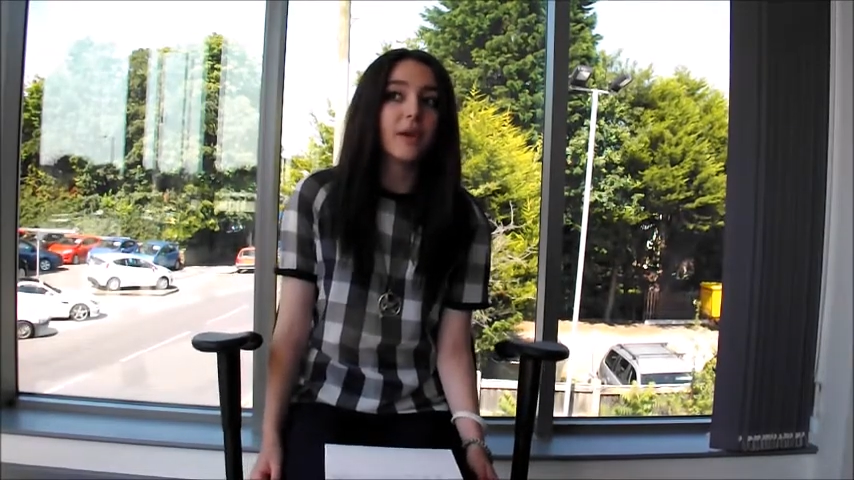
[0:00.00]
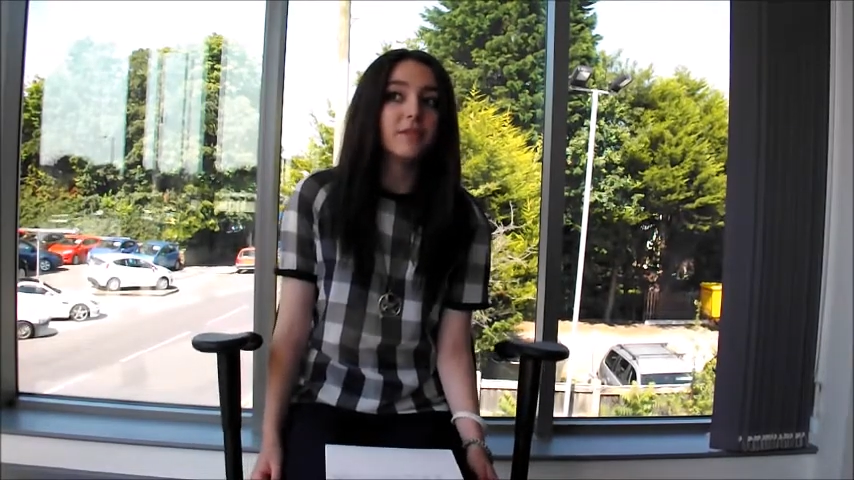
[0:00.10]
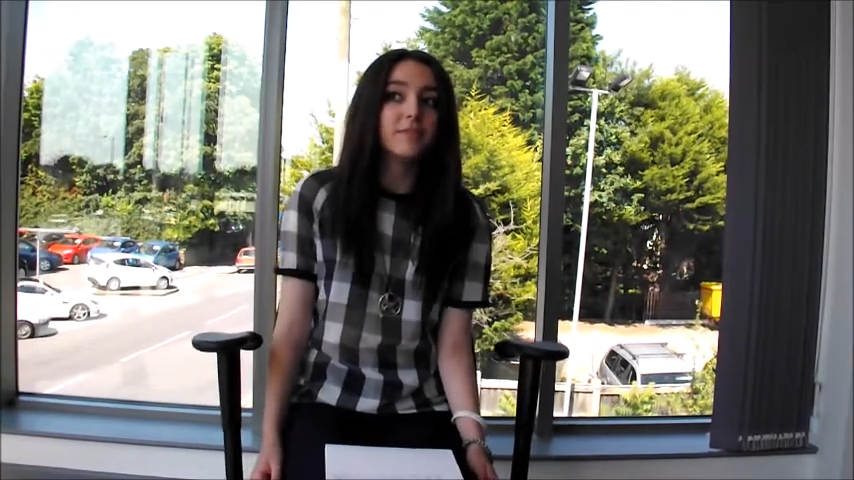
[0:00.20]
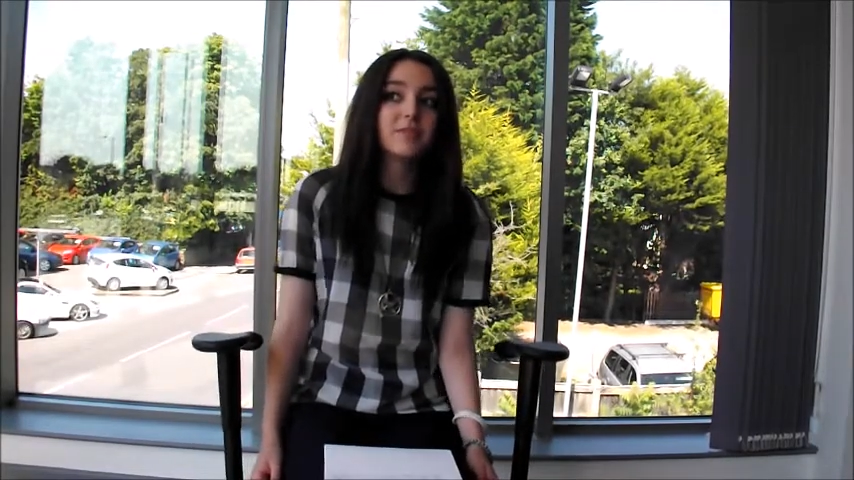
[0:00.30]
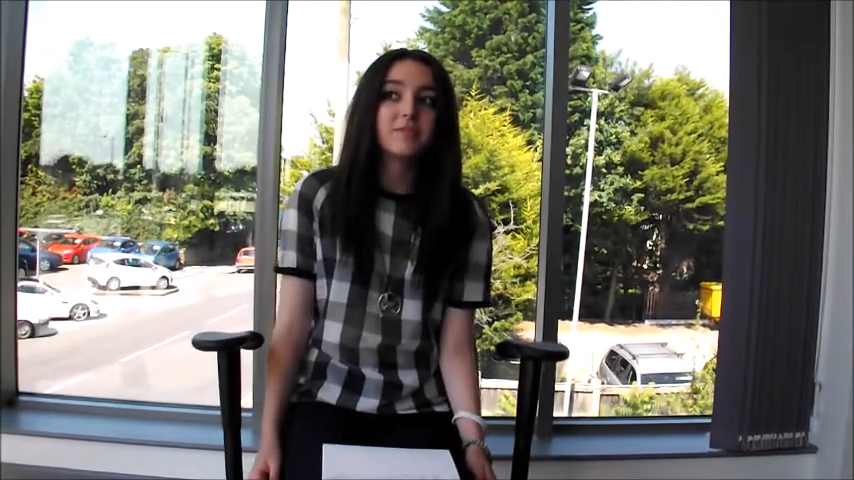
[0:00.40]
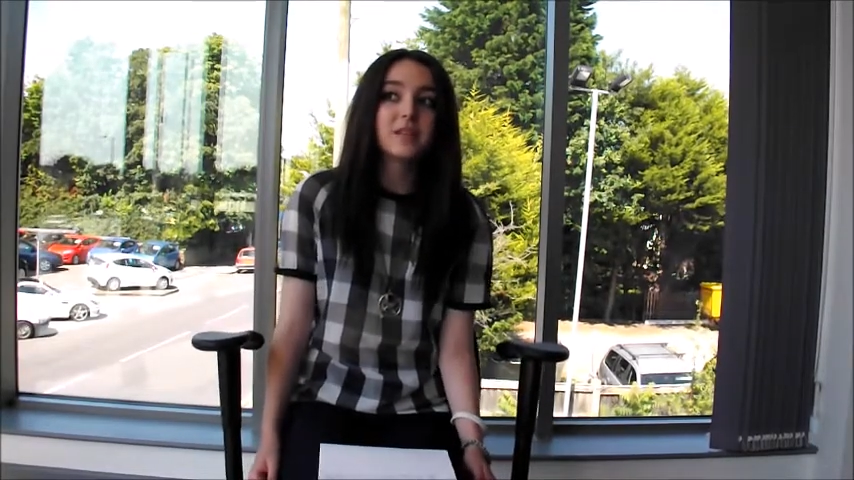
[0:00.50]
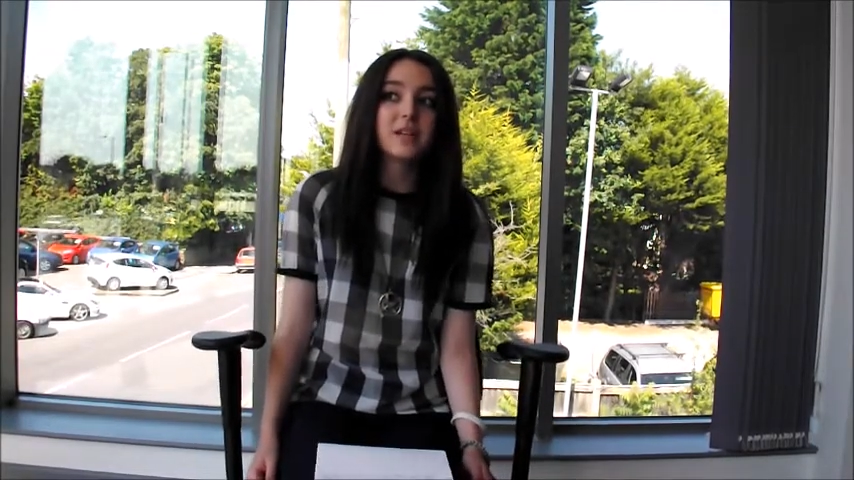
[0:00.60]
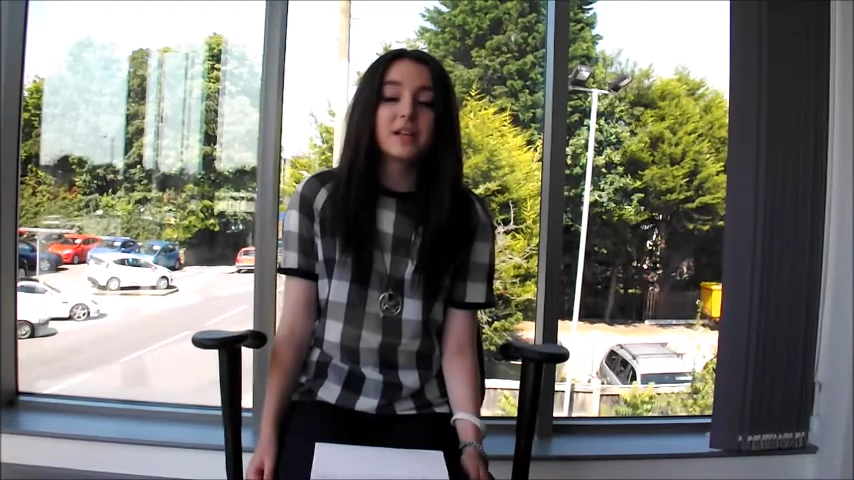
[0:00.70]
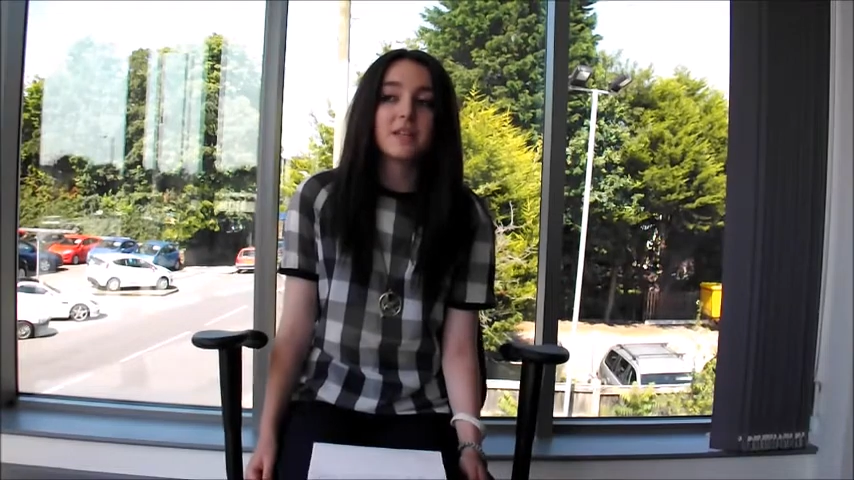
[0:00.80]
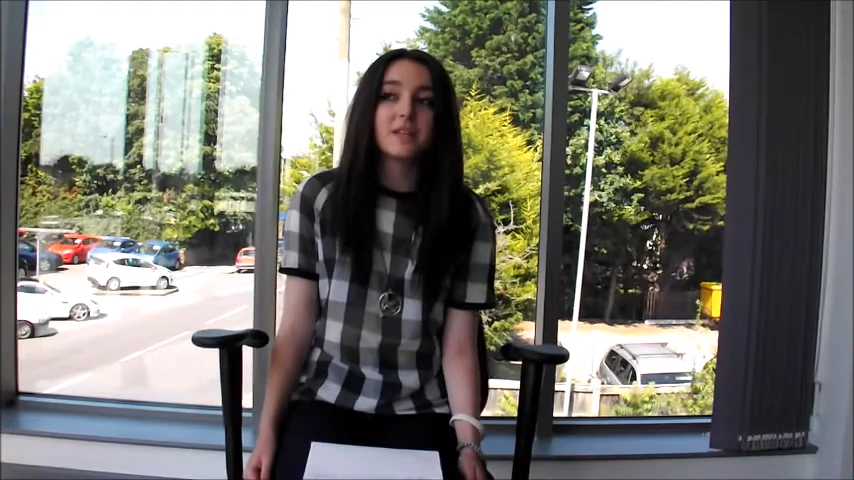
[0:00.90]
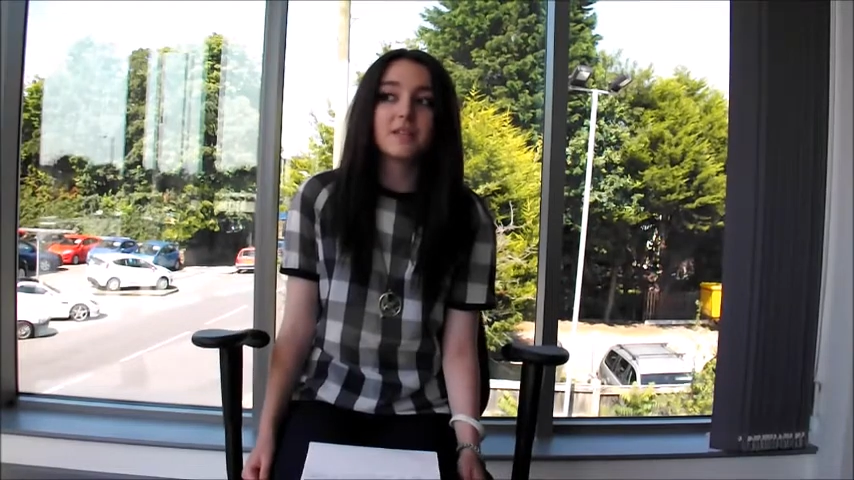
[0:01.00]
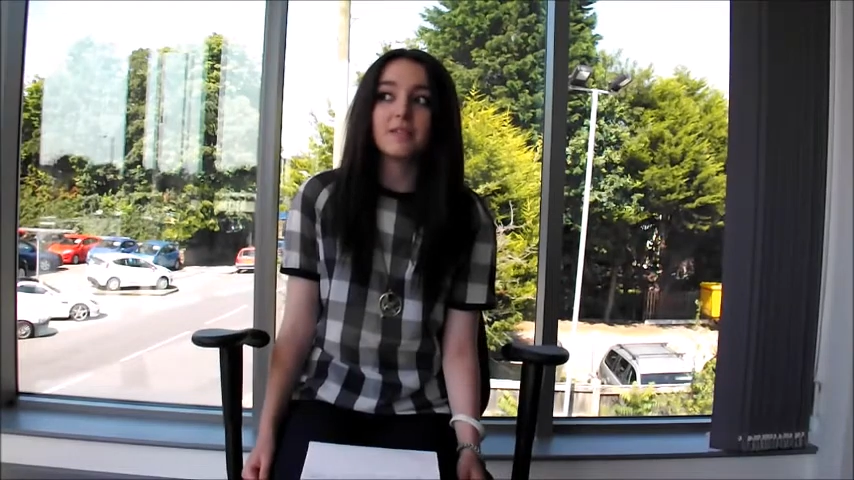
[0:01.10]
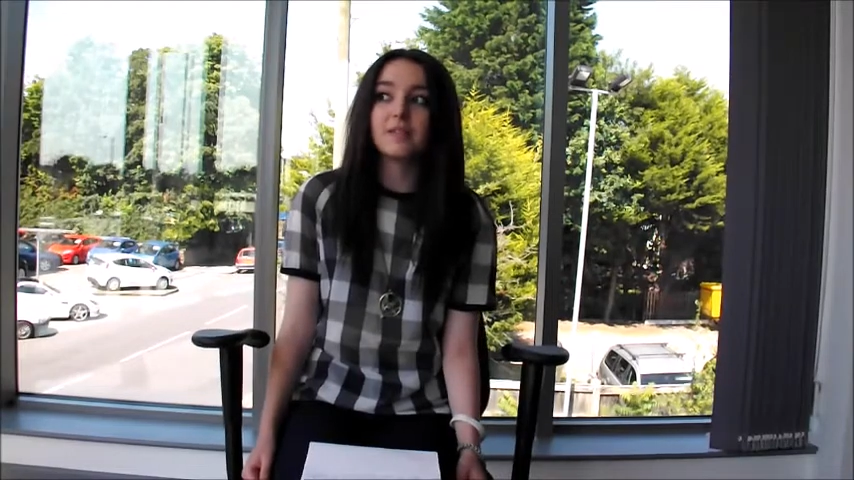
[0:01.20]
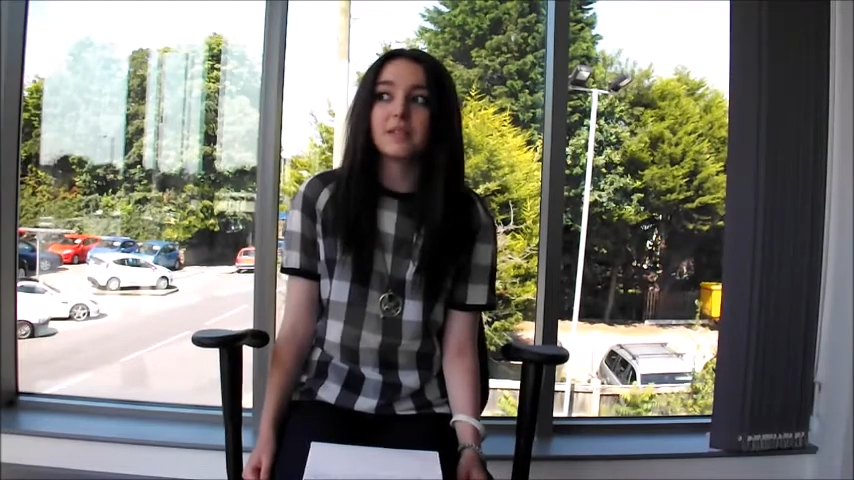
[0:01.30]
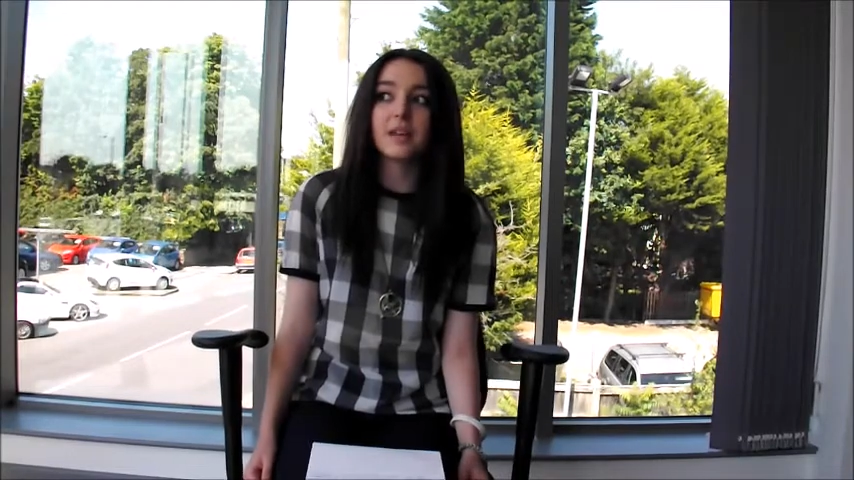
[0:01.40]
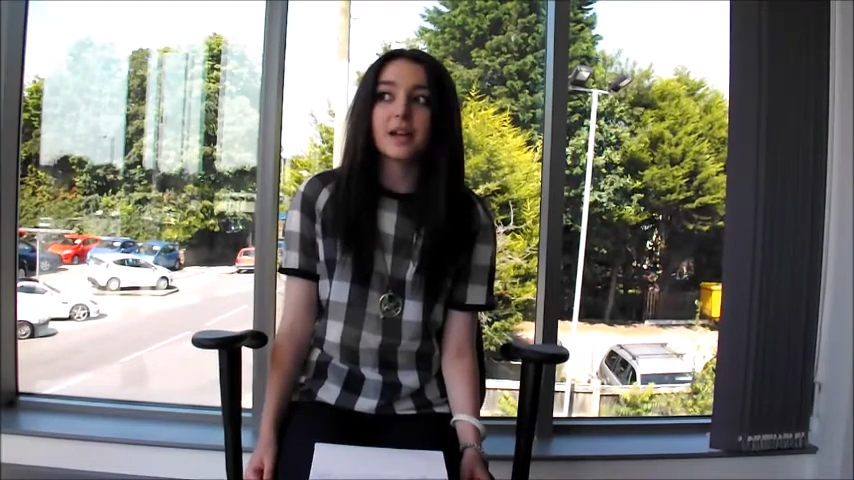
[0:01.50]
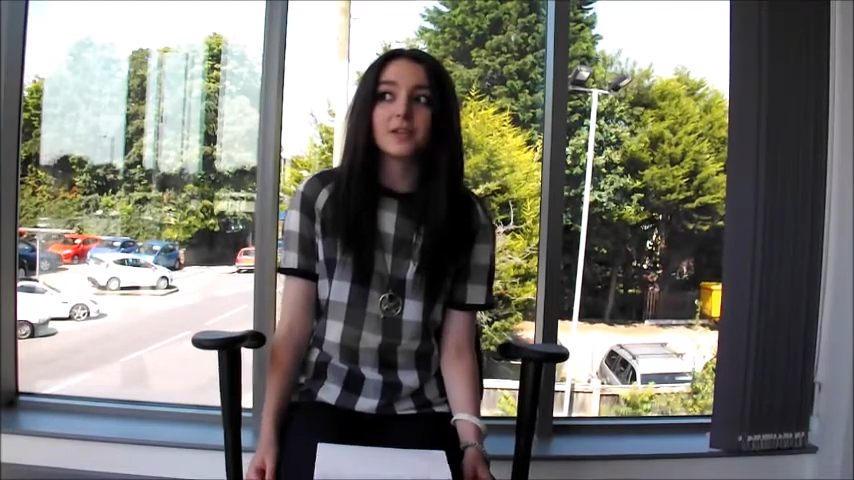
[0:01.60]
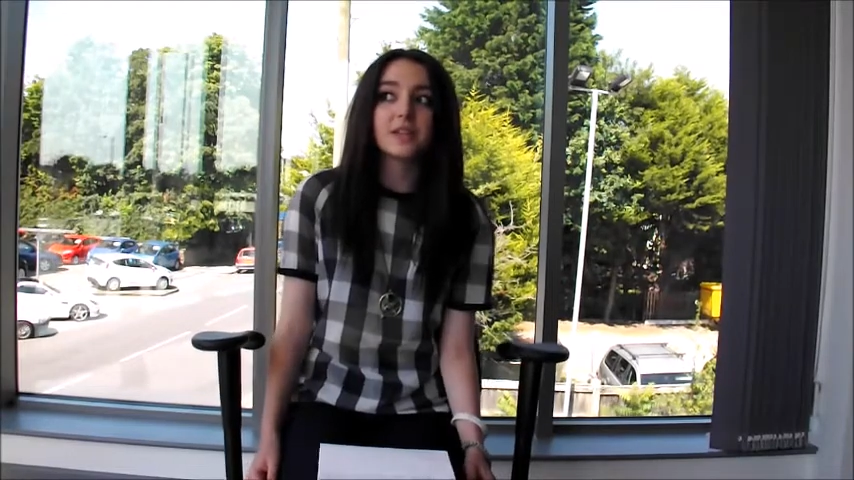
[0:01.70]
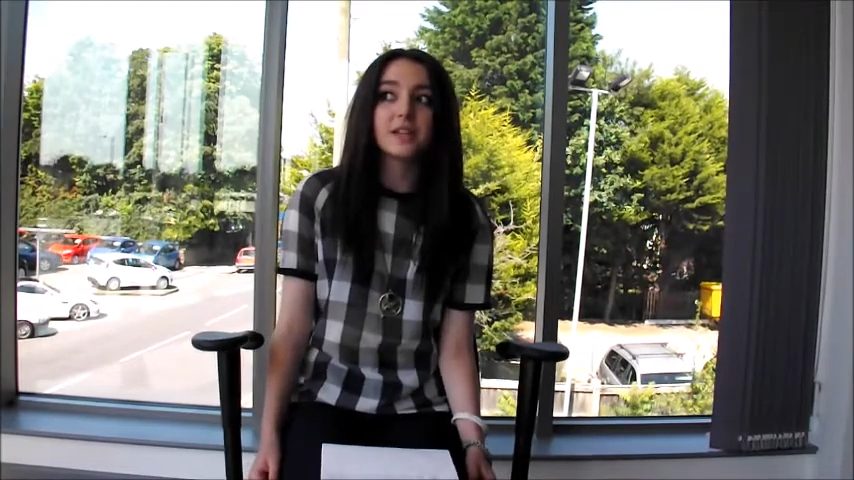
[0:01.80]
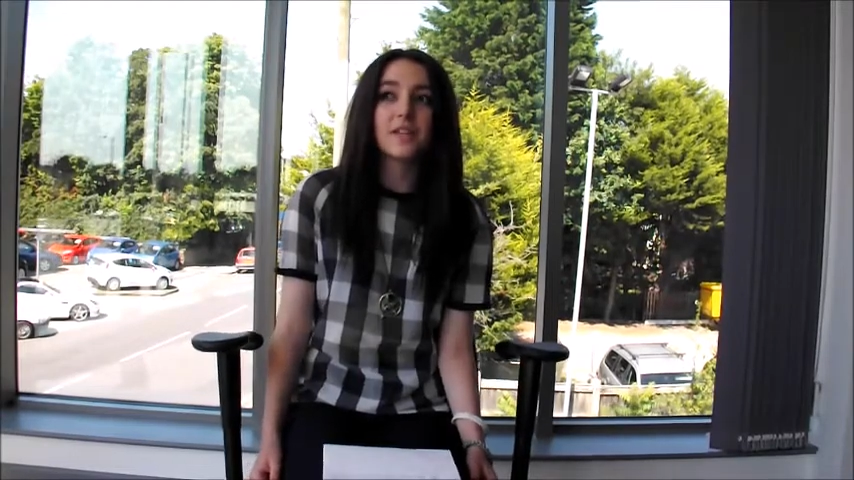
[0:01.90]
when the
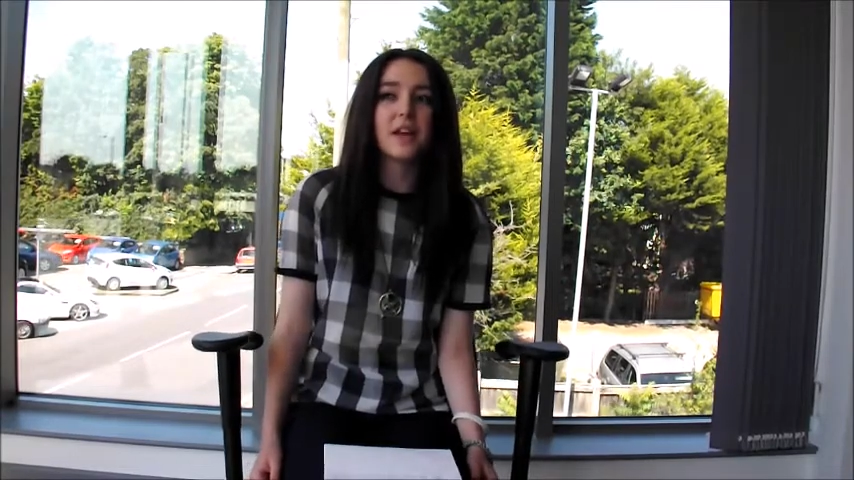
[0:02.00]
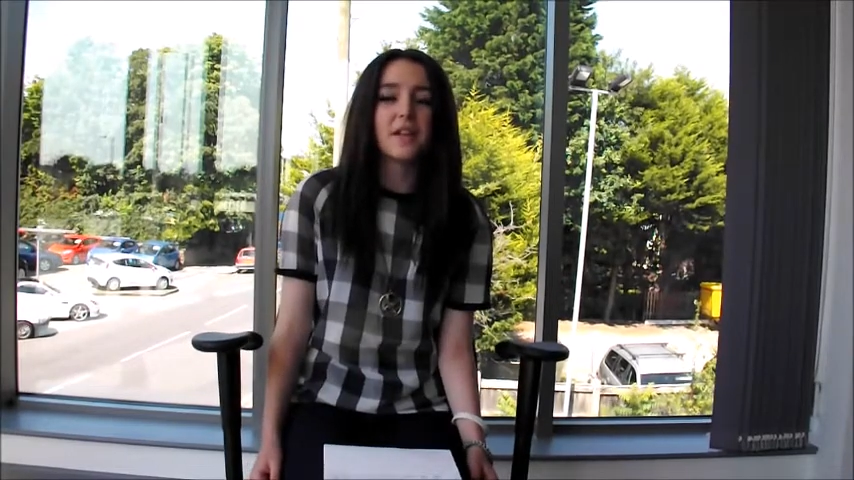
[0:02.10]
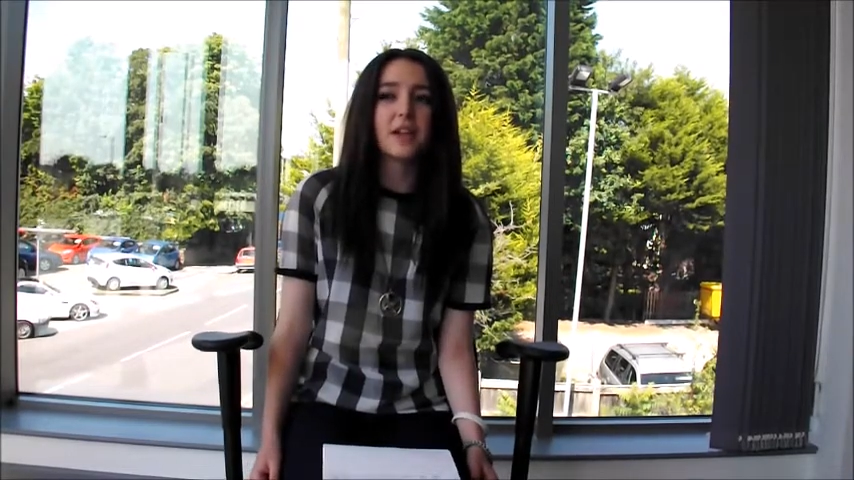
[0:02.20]
adults are sitting there,